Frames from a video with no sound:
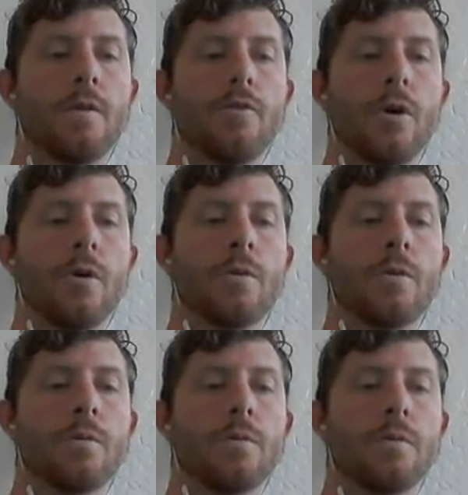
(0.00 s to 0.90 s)

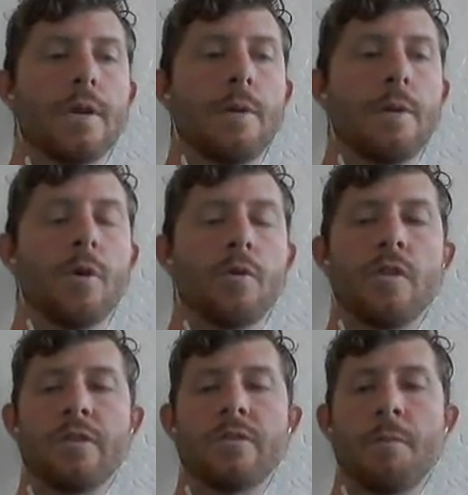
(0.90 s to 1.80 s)
So keep those
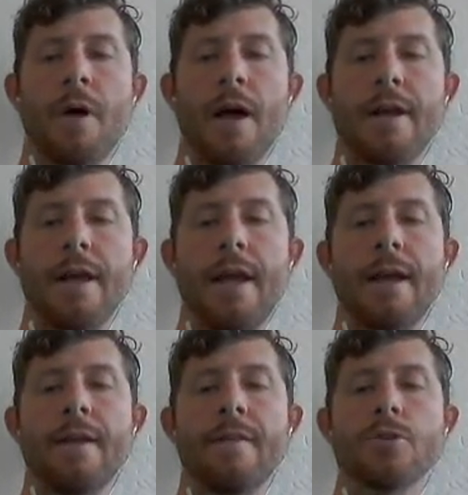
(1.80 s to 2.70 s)
things in mind.
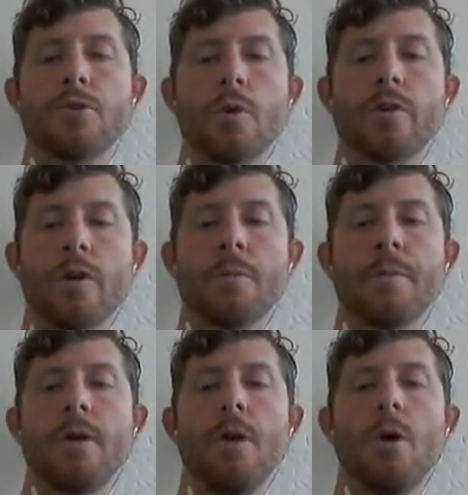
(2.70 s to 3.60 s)
And in the short
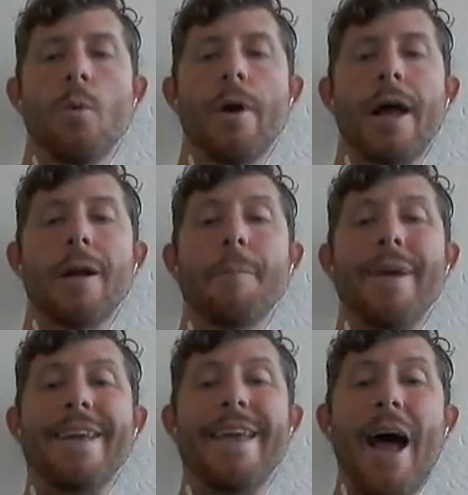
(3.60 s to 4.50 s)
term, we got a
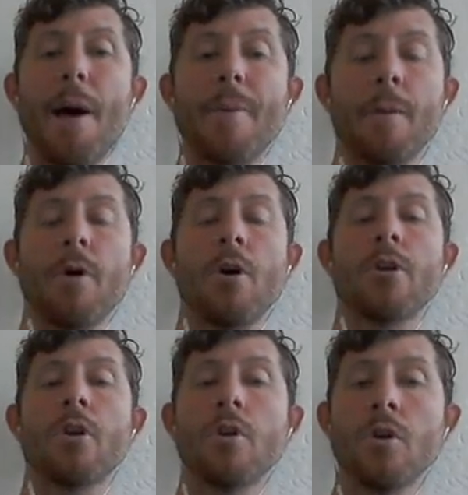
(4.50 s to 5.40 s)
big gap up
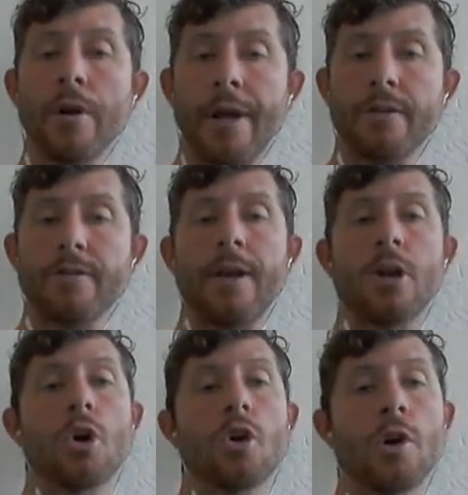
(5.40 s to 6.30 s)
on earnings,
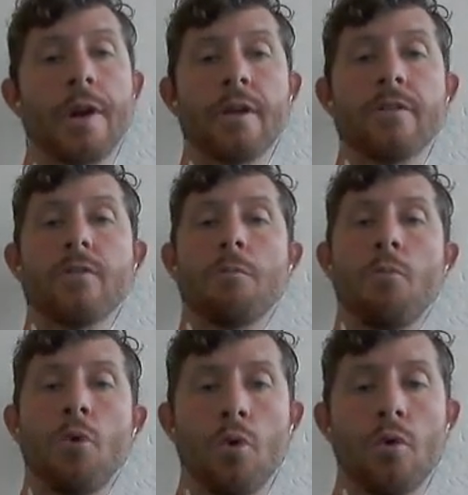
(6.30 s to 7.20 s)
and earnings
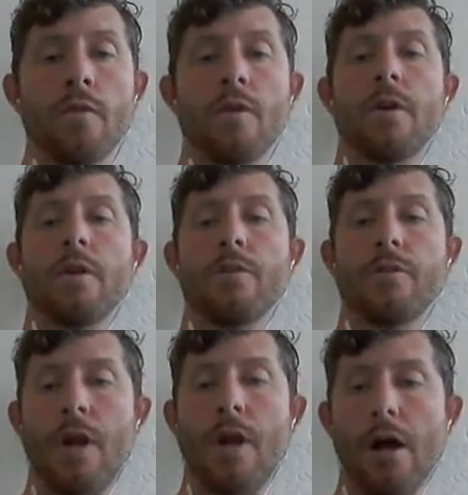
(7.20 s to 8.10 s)
move
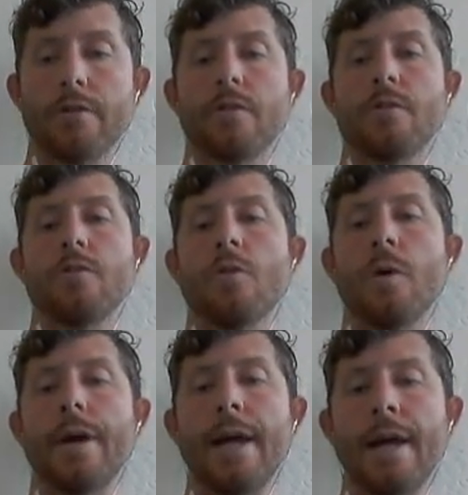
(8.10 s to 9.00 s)
stocks.
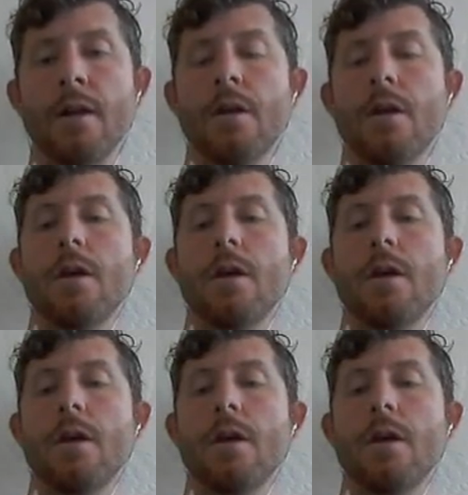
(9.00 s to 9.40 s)
So again,